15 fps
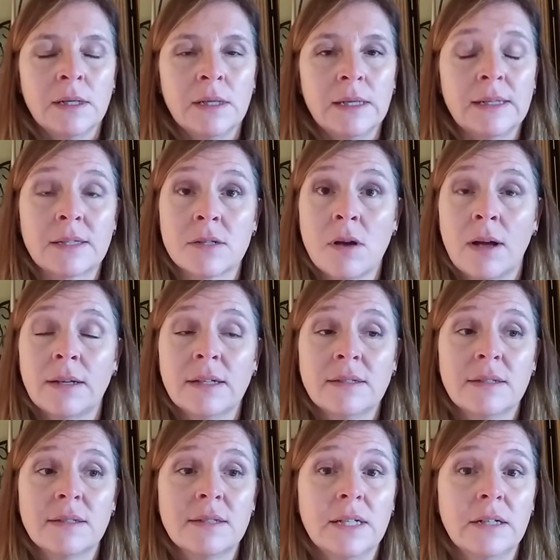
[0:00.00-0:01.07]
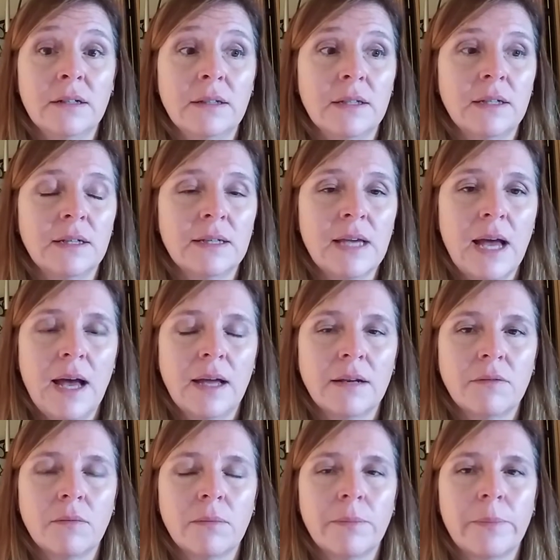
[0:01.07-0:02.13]
it's not necessarily,
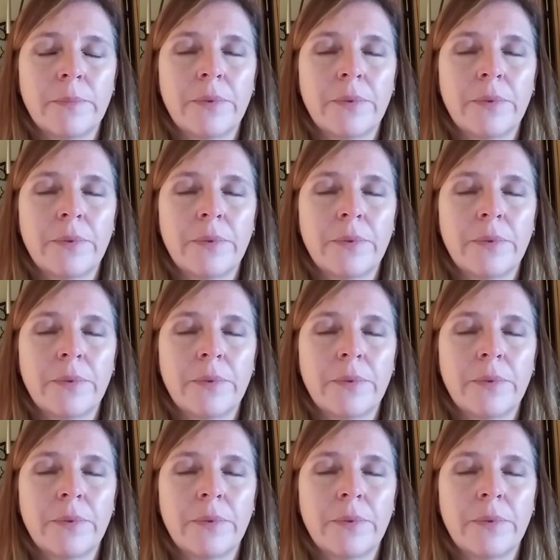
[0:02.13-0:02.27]
again,